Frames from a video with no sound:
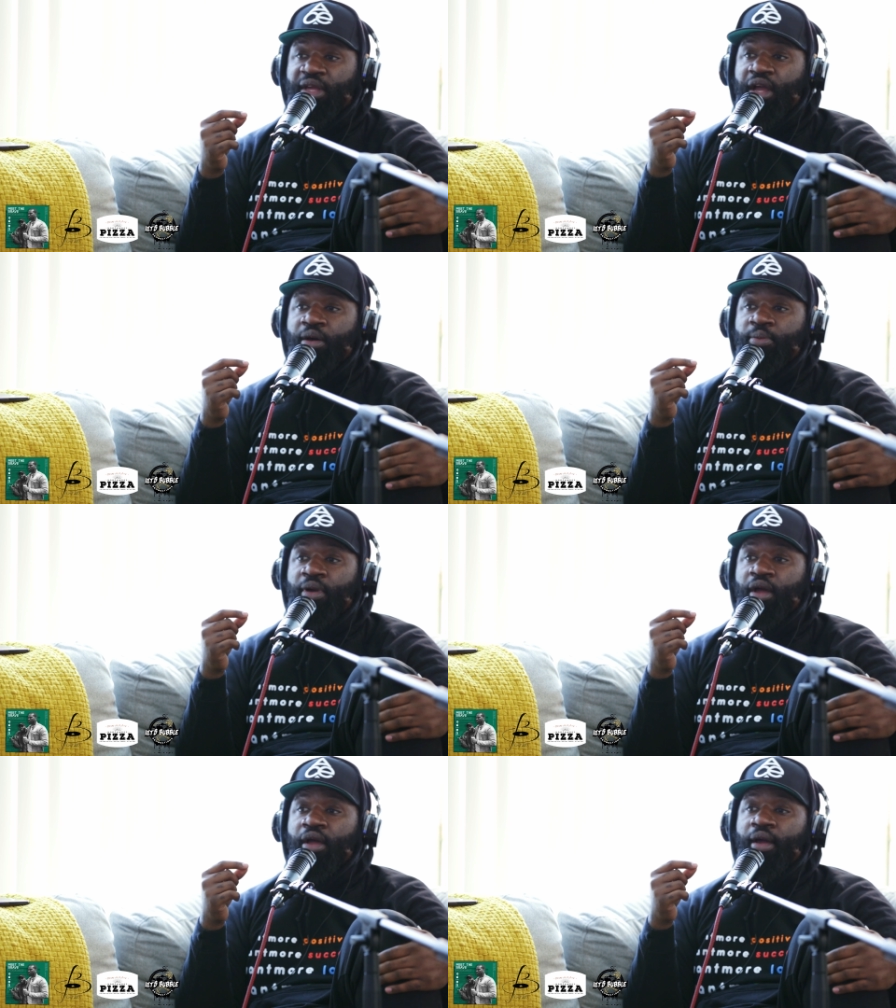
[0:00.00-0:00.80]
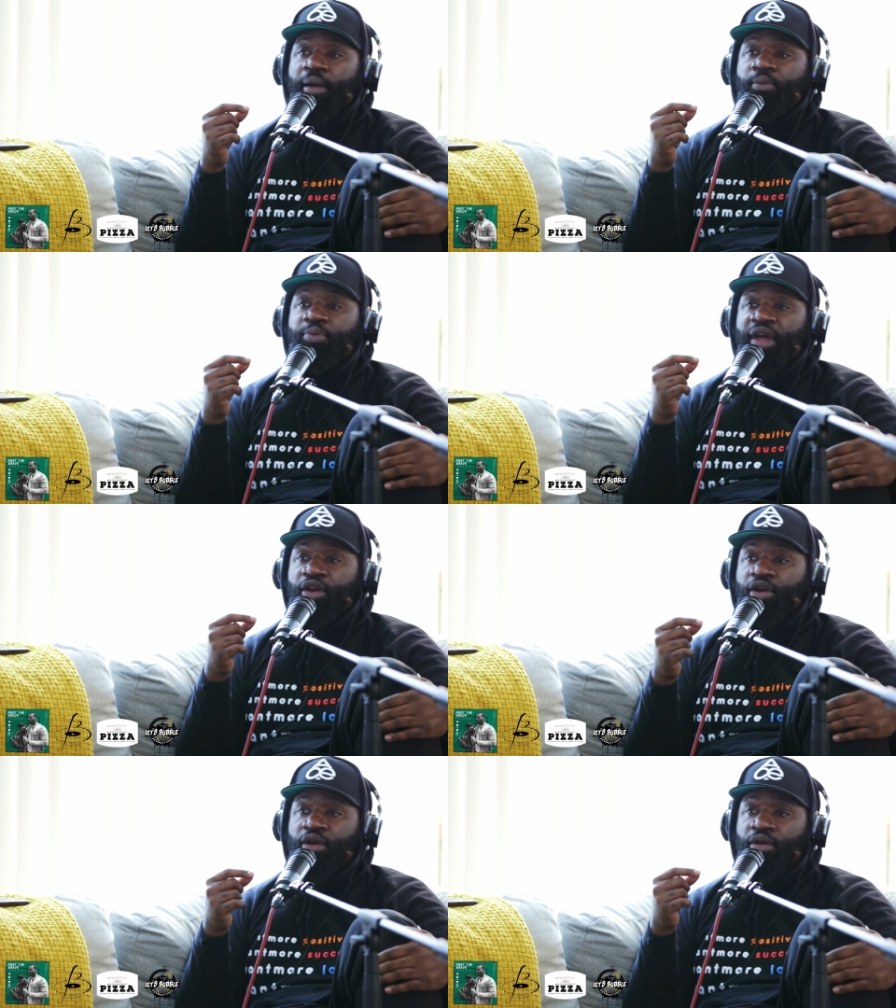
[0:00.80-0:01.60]
become
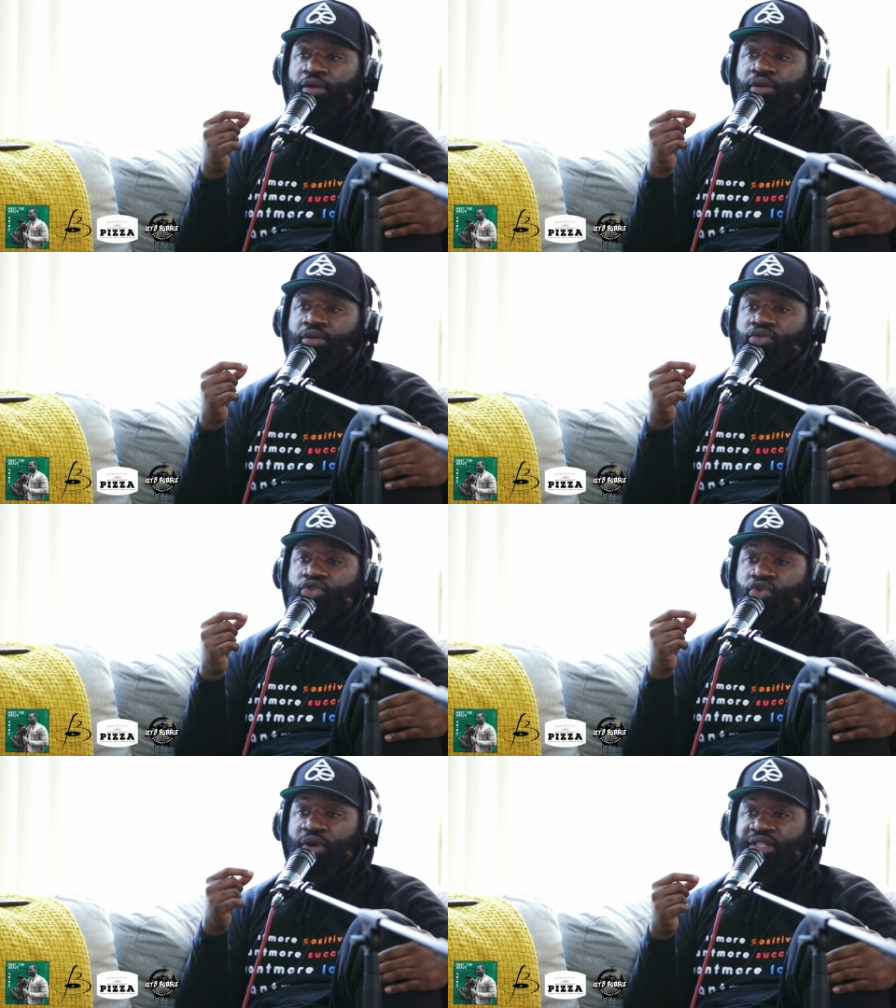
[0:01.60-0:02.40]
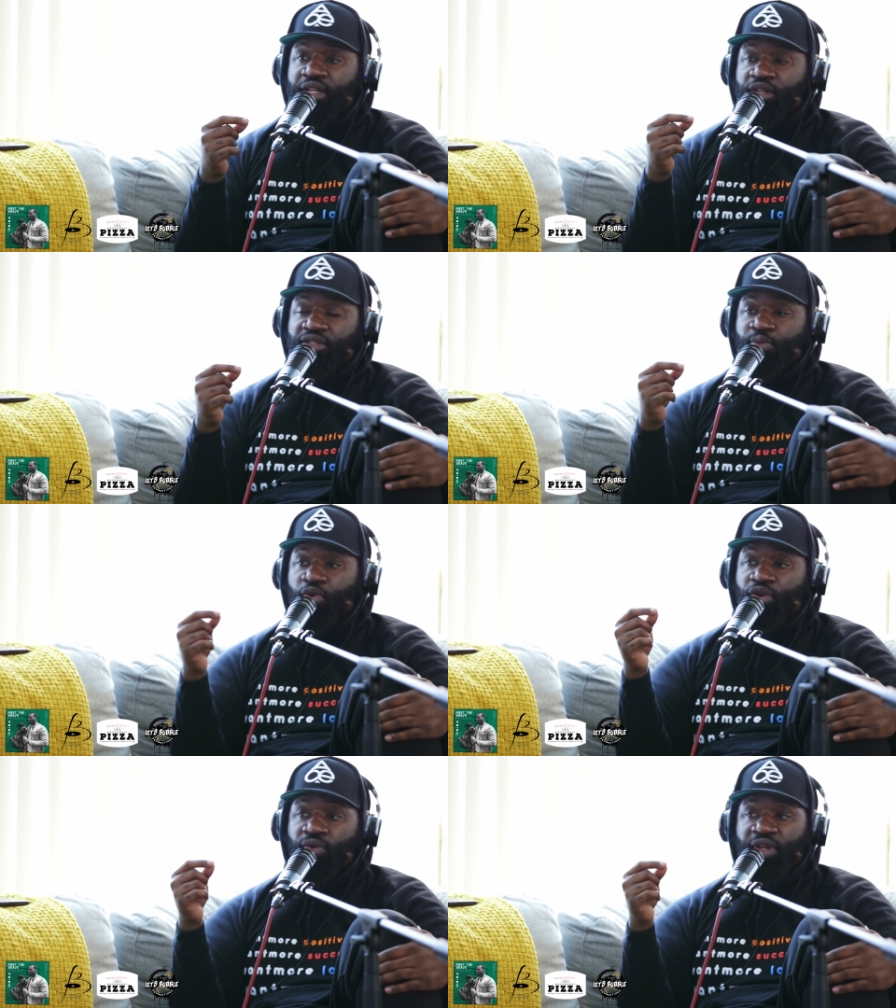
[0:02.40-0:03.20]
better storytellers and
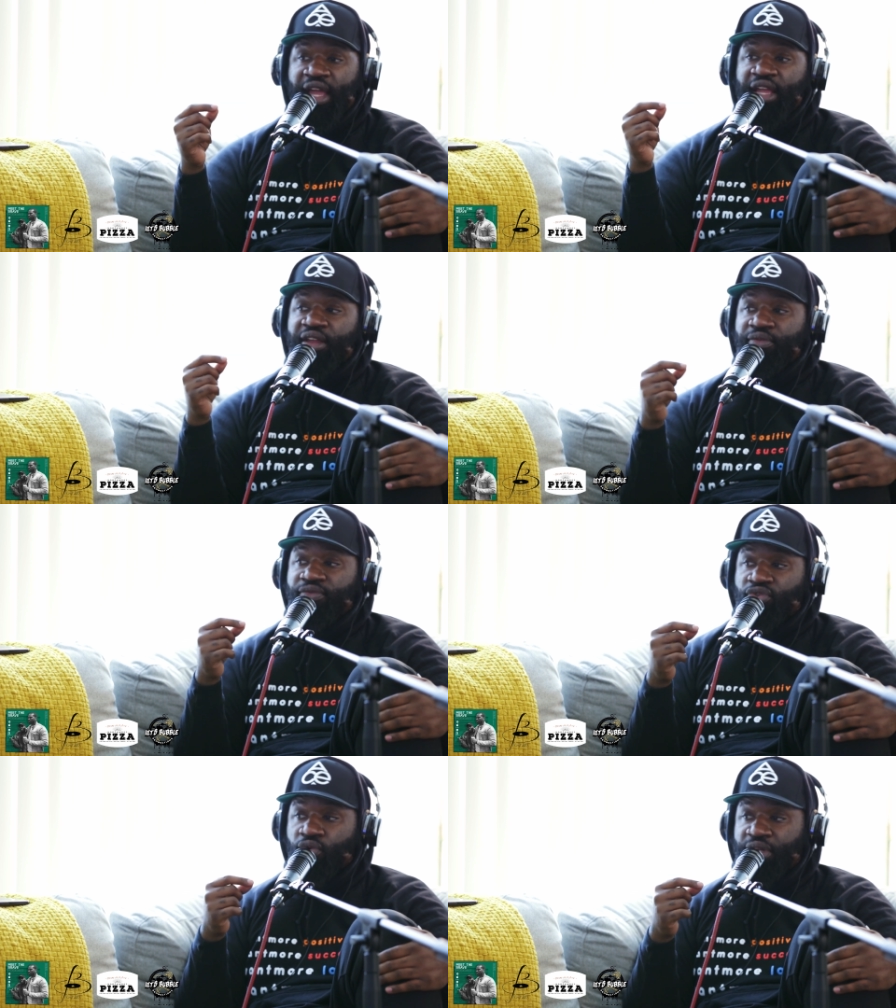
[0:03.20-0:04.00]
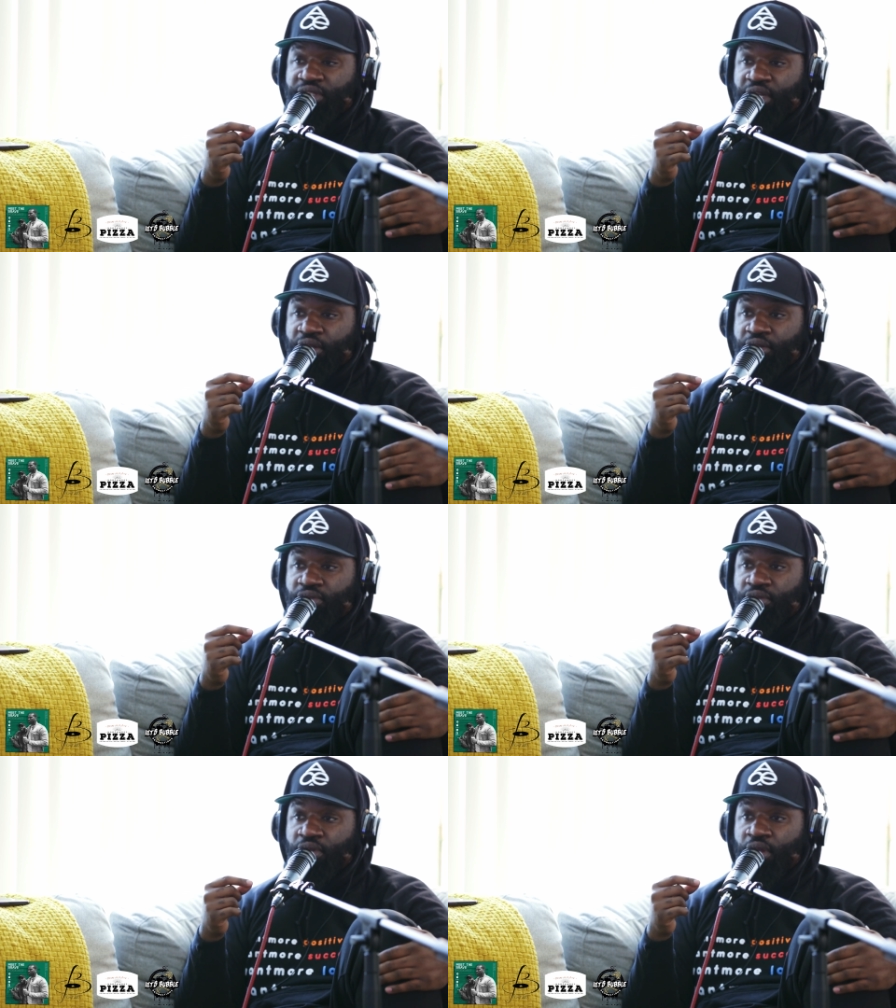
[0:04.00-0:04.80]
more creative
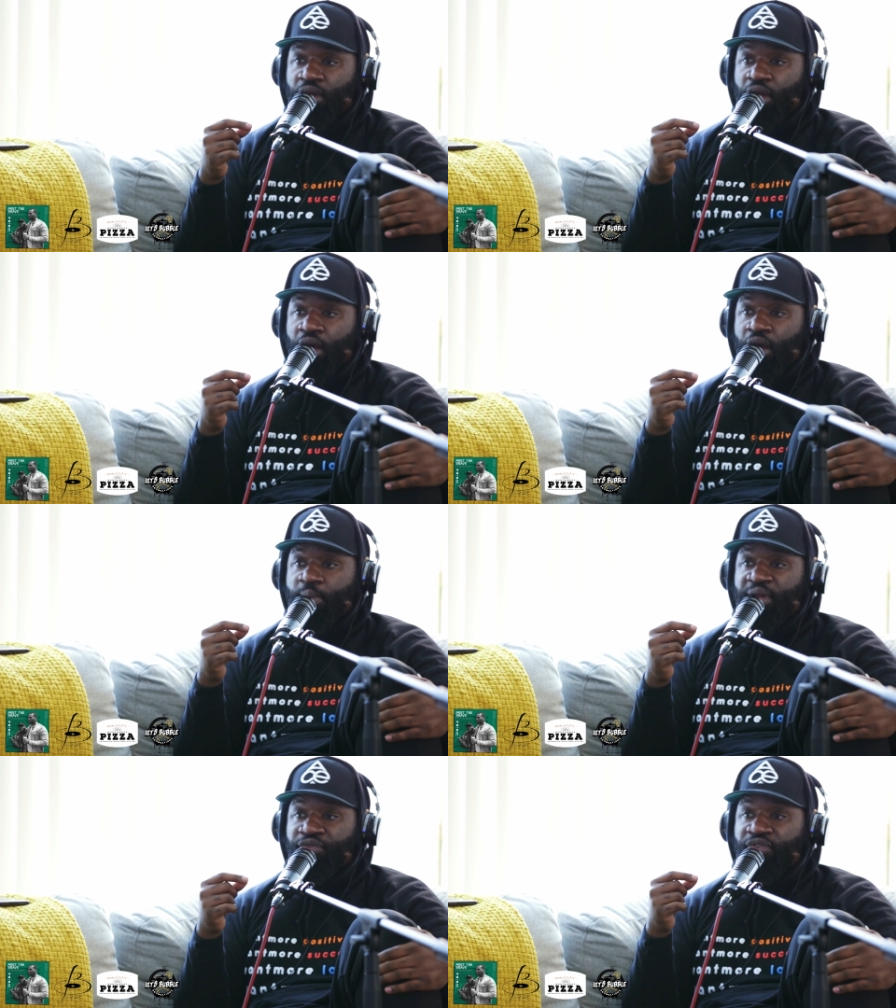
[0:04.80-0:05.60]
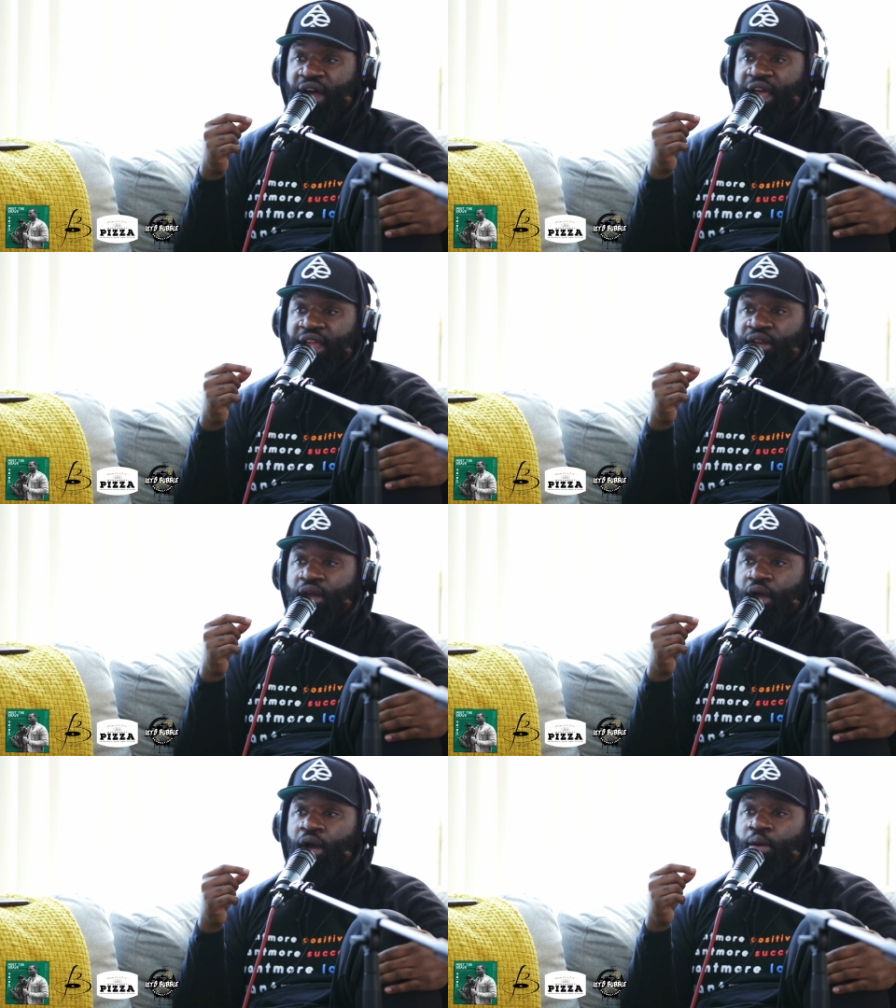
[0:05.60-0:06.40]
storytellers, and find
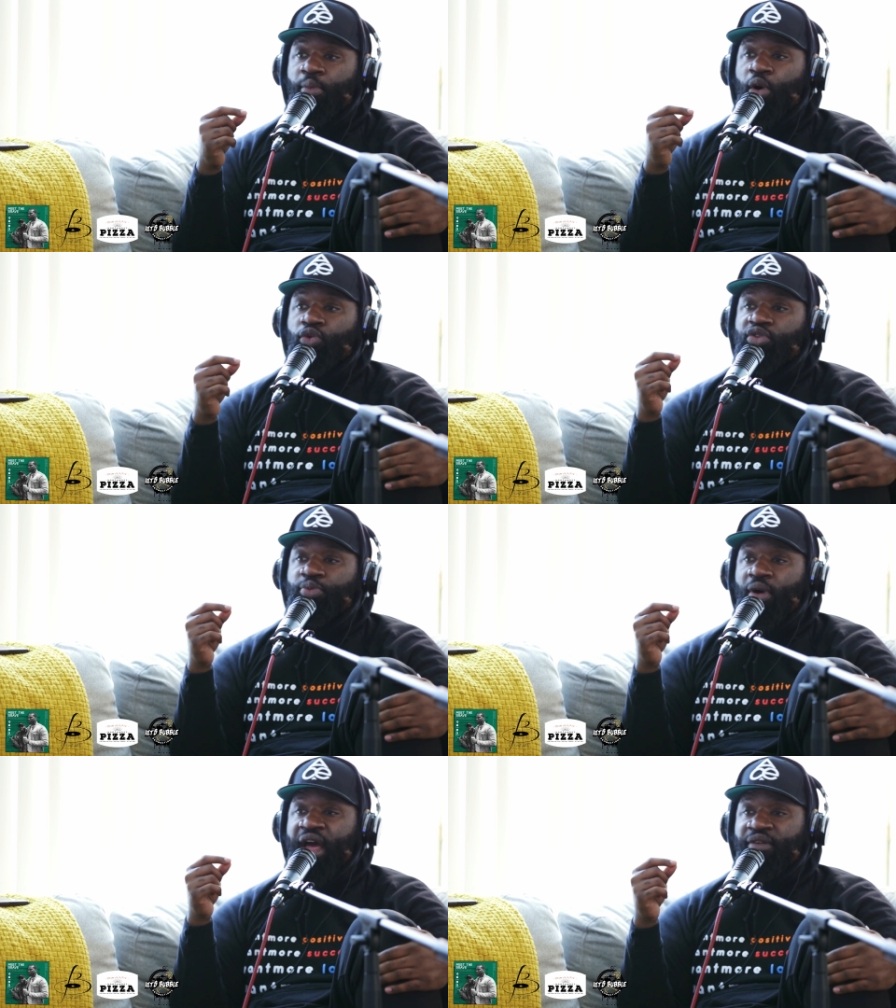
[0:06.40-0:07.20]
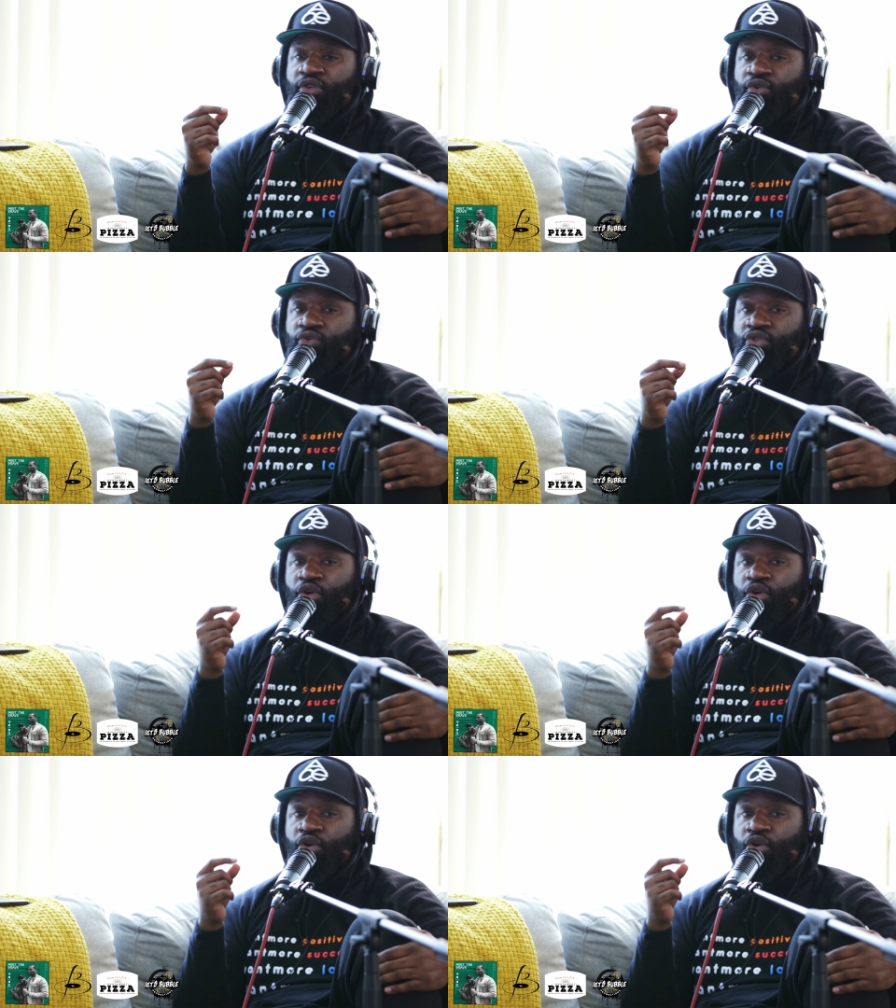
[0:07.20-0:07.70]
multiple avenues.